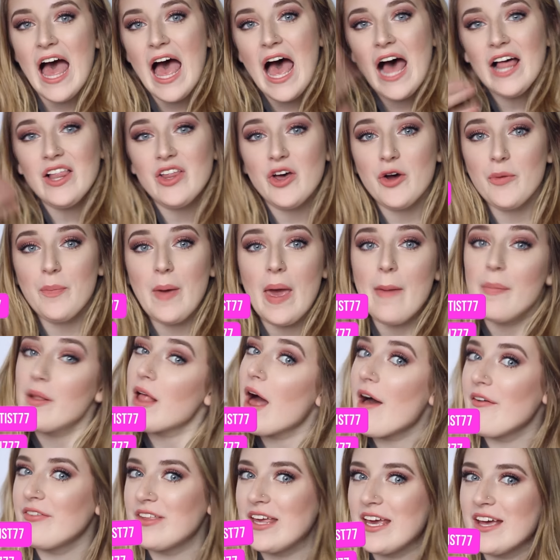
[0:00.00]
Hello people
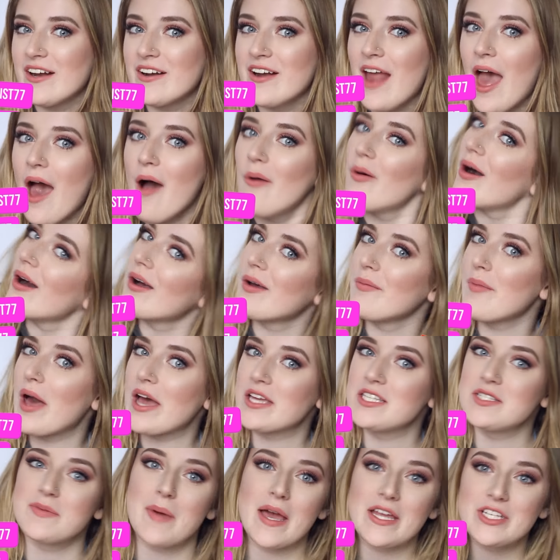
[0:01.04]
of the internet, welcome
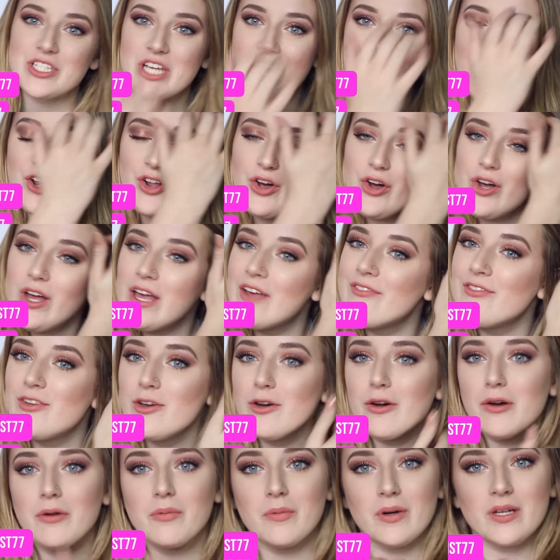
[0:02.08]
back to my channel. If
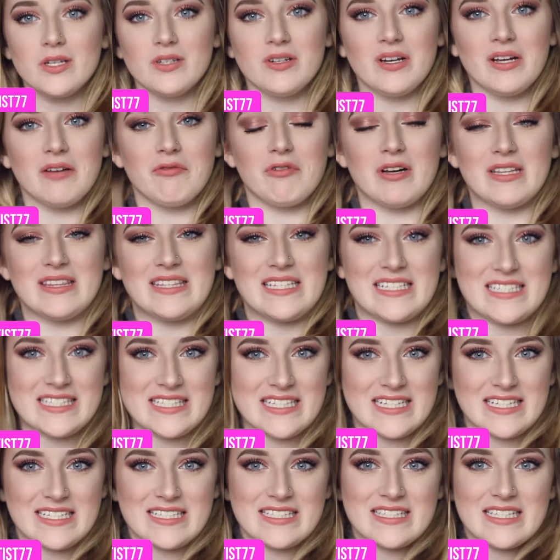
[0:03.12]
you are wondering what this
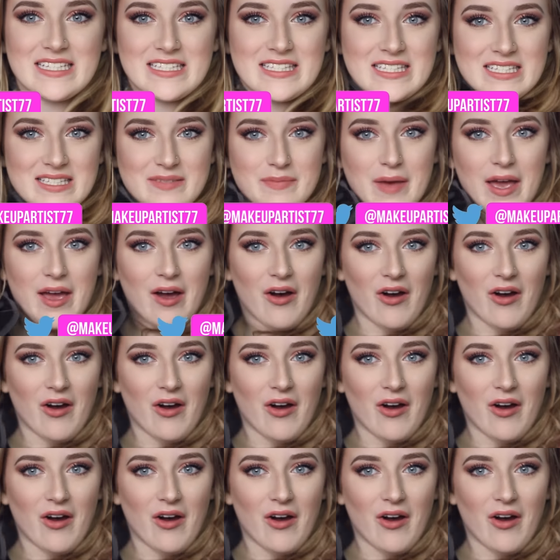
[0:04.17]
is my